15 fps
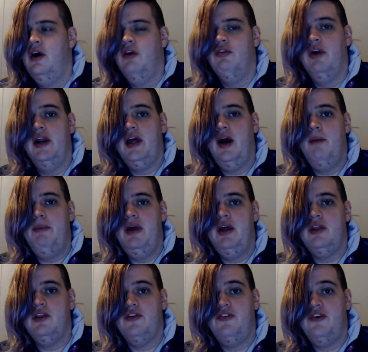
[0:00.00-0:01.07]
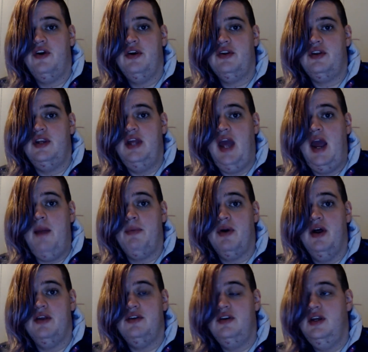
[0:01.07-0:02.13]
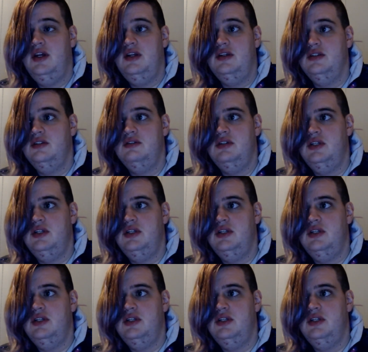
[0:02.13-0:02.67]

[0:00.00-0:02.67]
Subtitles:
running on being the first gay president, and